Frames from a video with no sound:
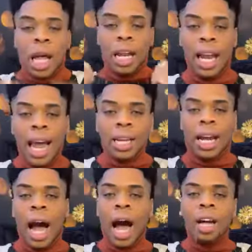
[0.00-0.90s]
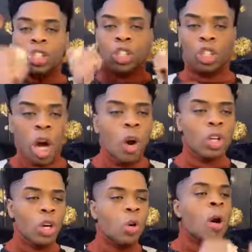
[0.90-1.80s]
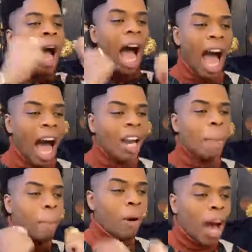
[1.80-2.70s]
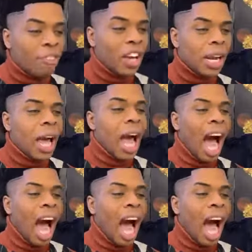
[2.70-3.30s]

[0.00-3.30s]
Let God show you how to profit,